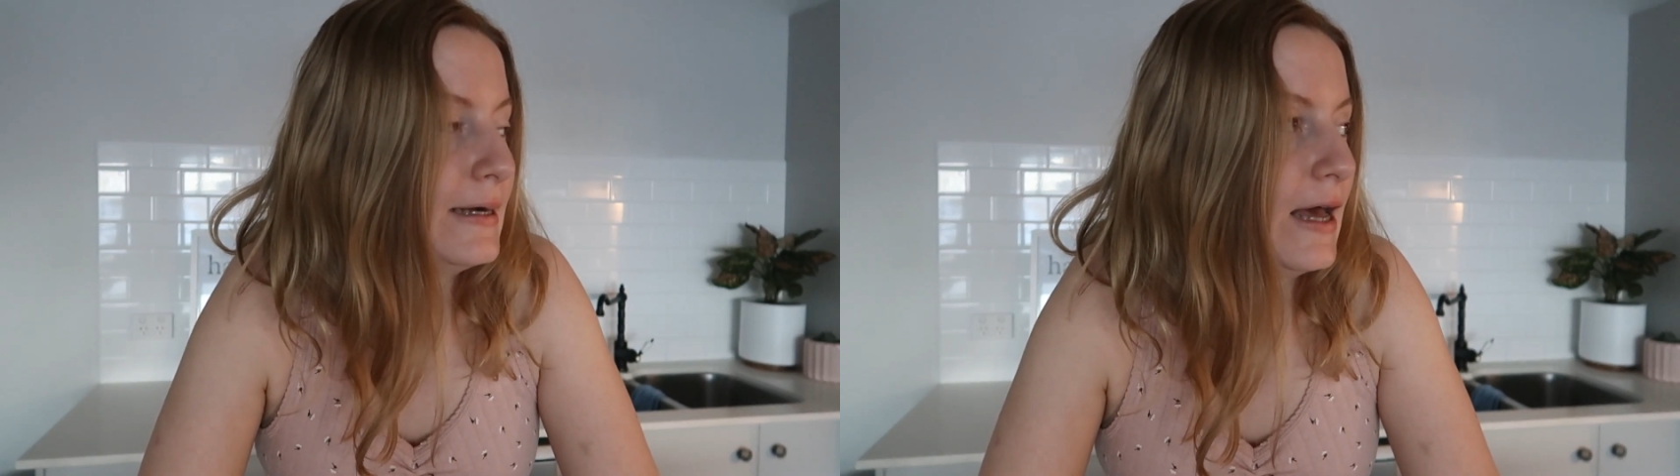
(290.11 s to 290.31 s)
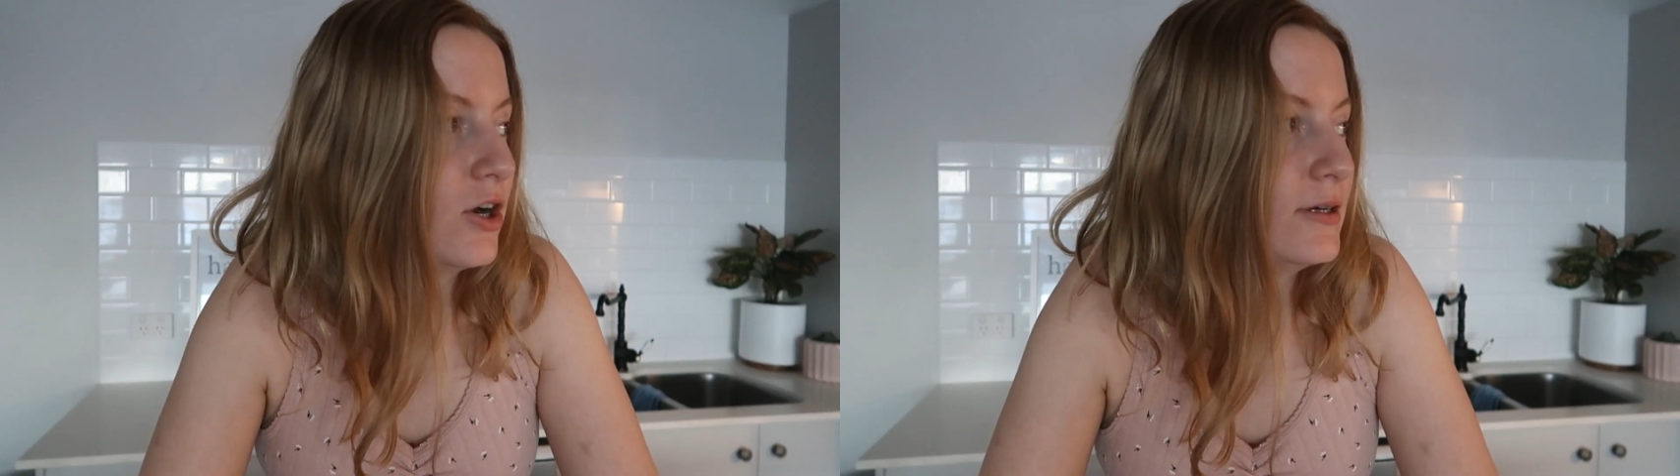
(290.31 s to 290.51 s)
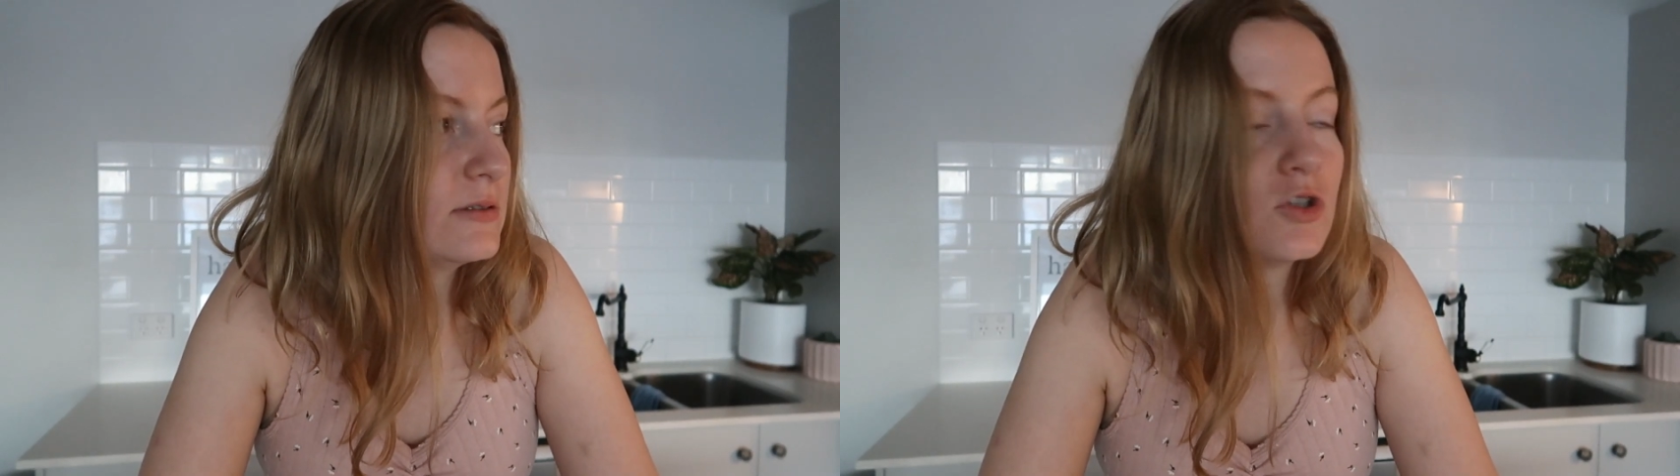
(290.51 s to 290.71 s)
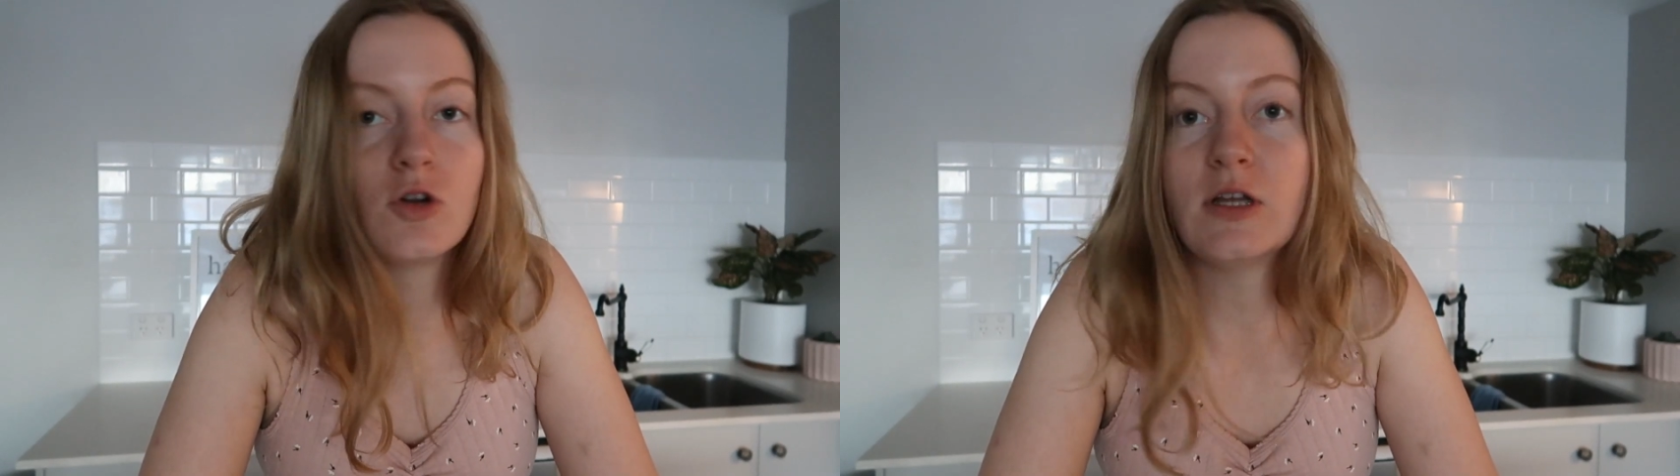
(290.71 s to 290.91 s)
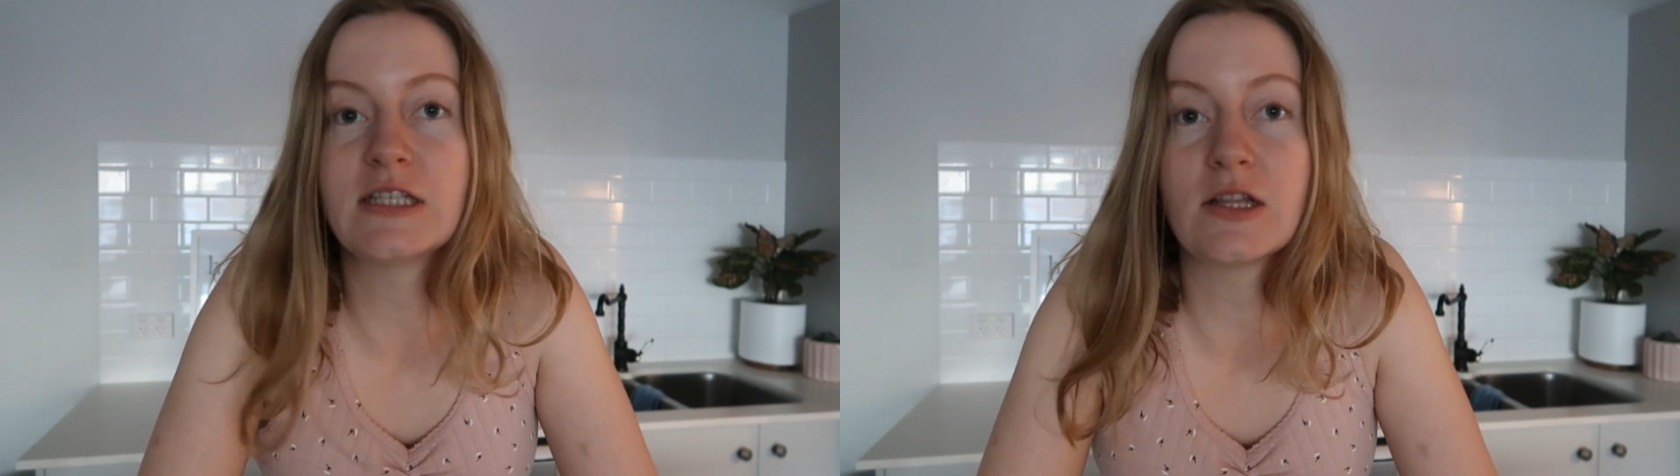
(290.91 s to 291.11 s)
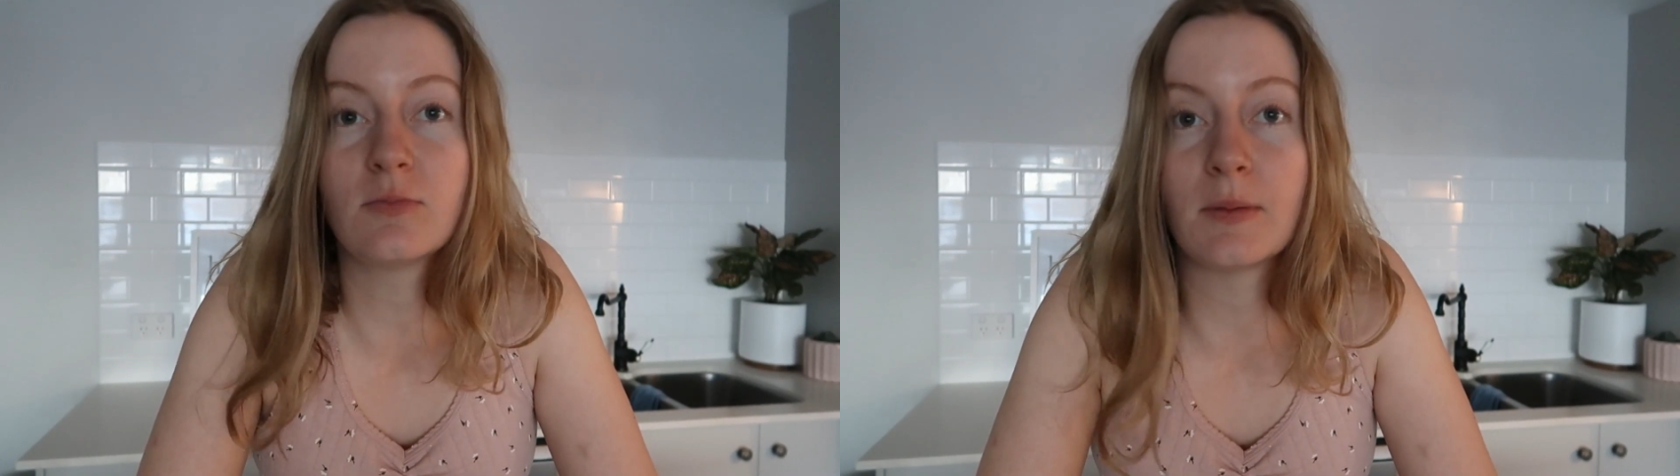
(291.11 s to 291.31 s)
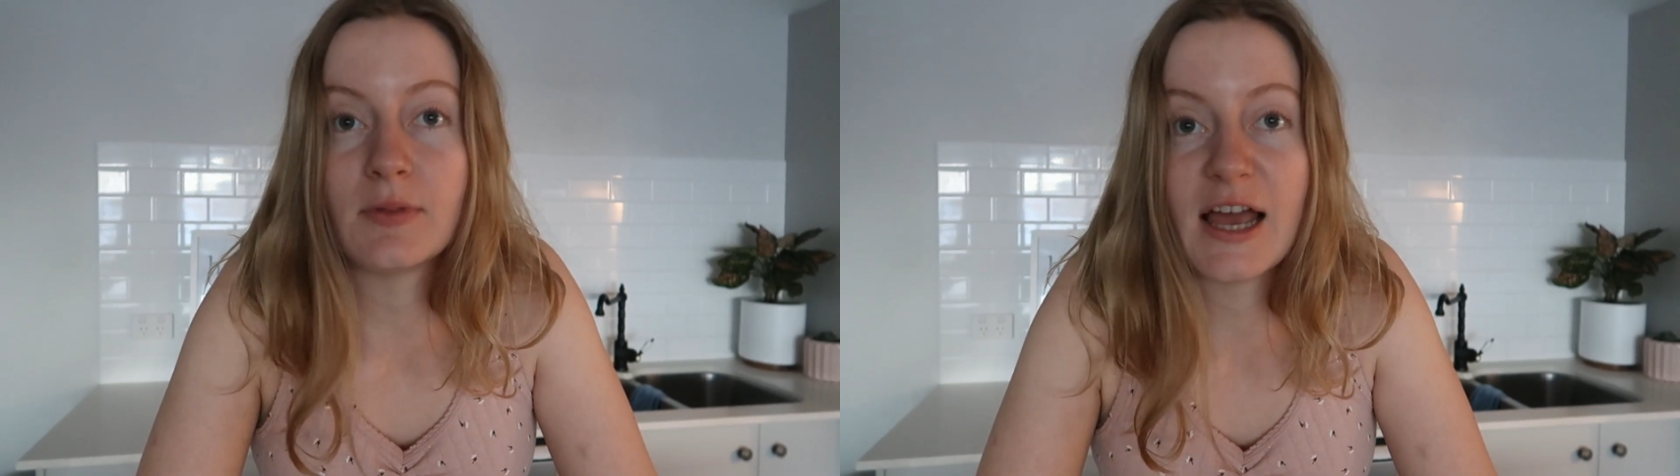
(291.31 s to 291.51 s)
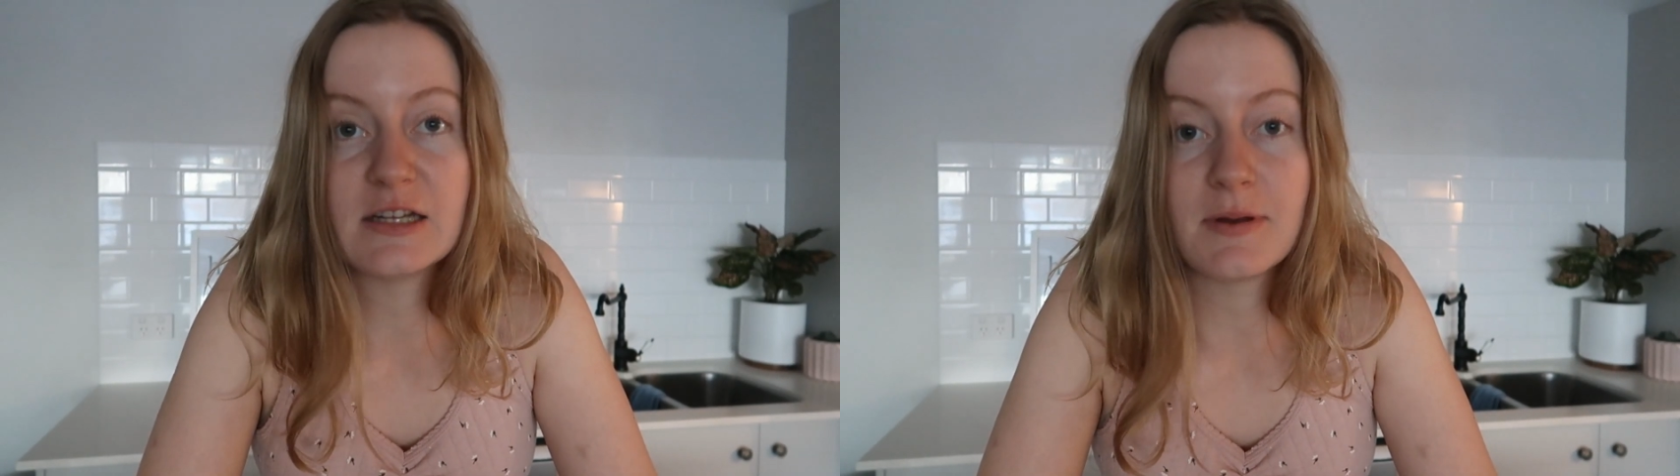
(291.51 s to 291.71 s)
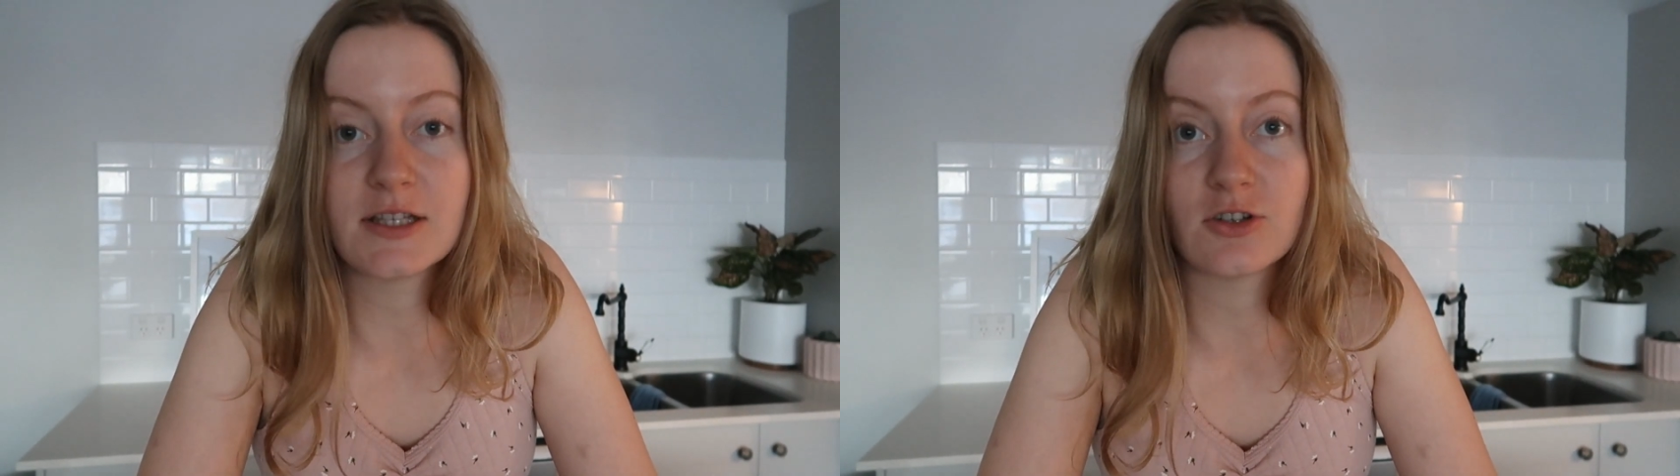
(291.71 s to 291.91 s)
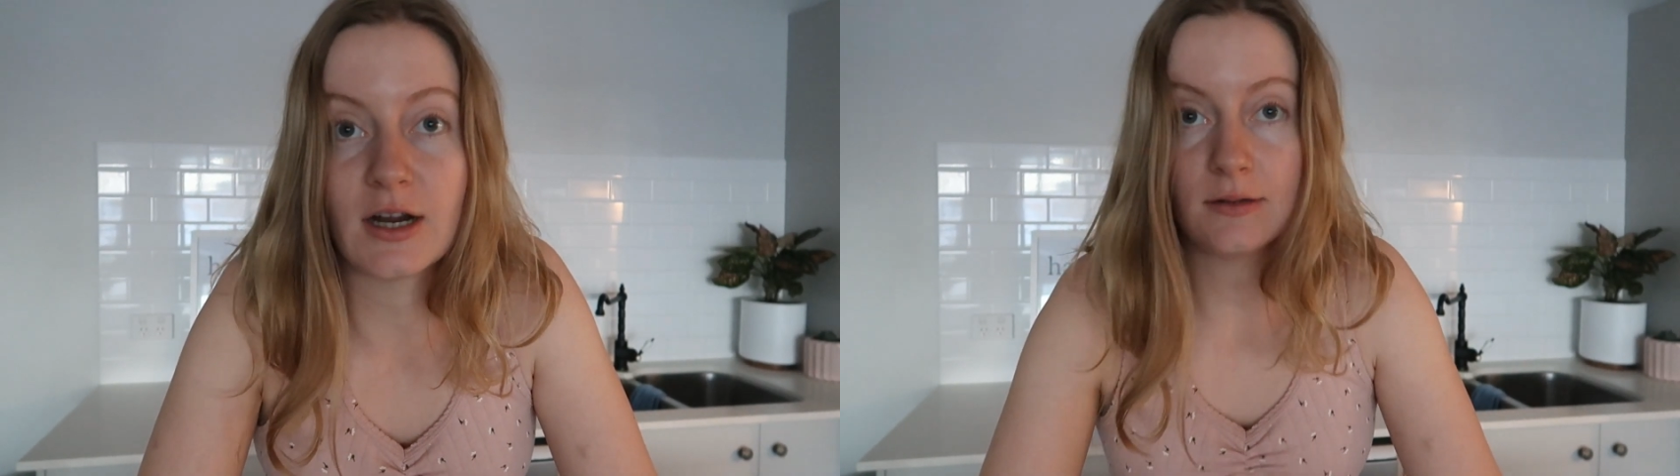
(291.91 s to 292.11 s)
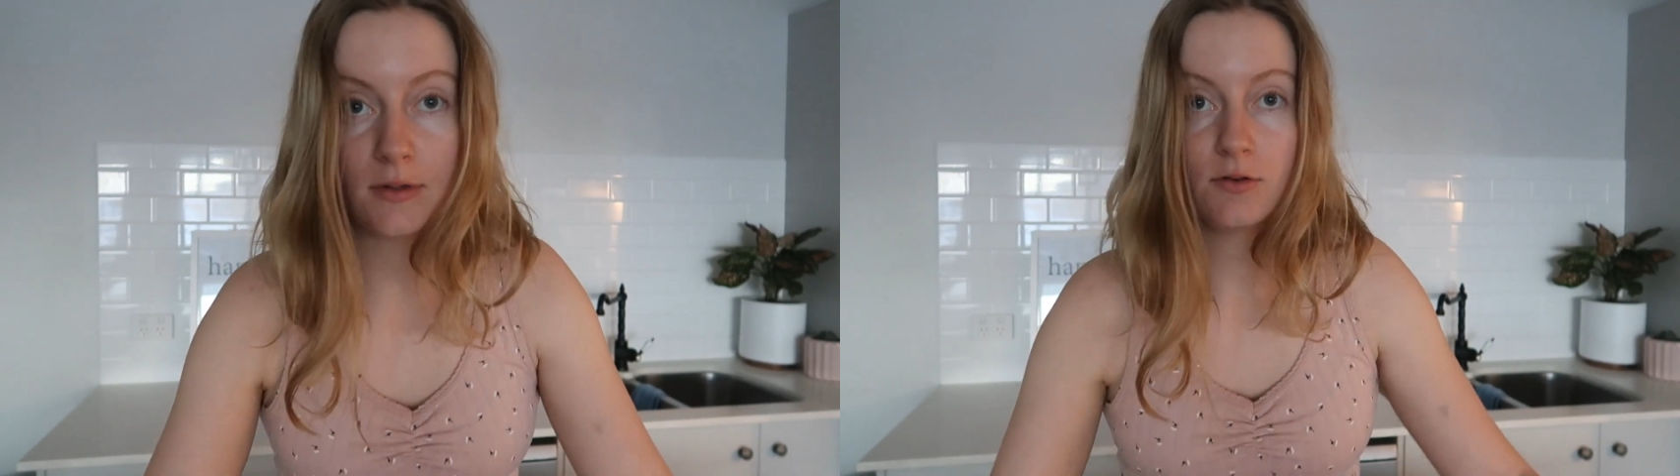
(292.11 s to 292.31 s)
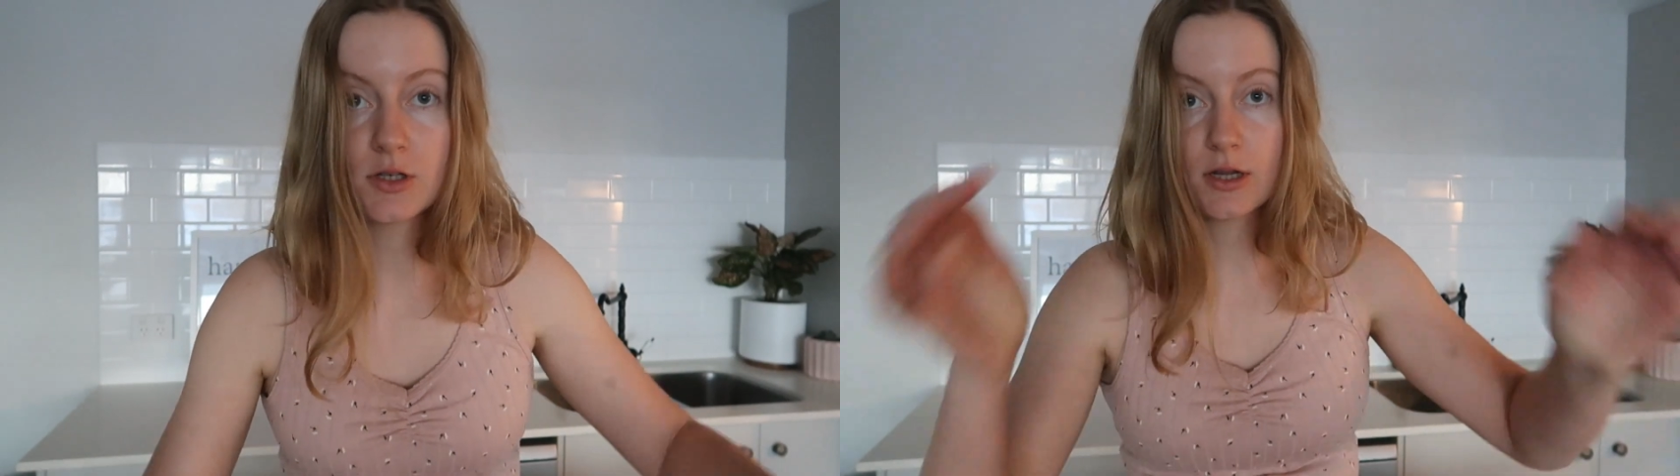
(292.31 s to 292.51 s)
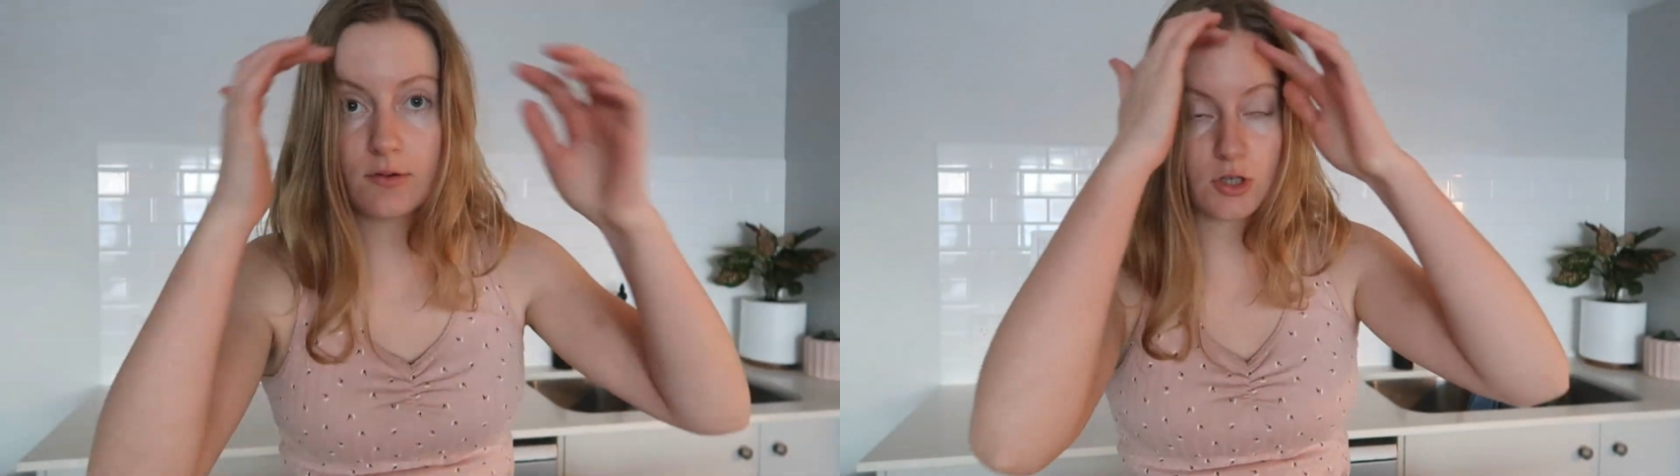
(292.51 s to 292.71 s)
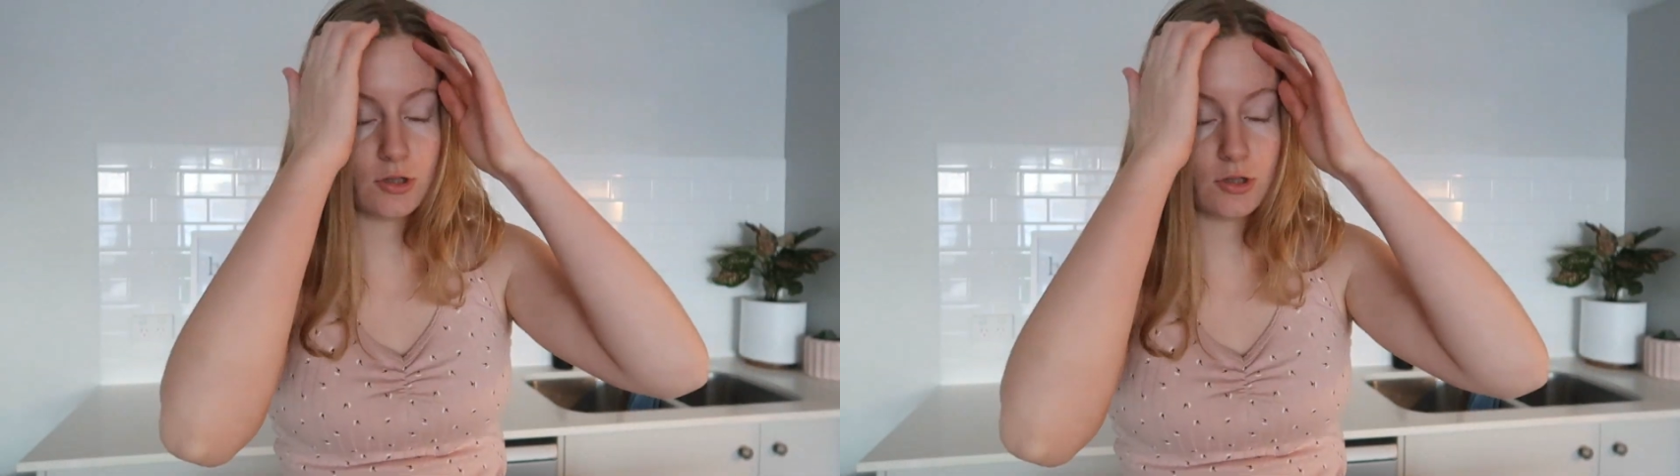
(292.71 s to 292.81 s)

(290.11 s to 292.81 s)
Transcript: I don't know. It's a little bit bland, but it's all right. It was good.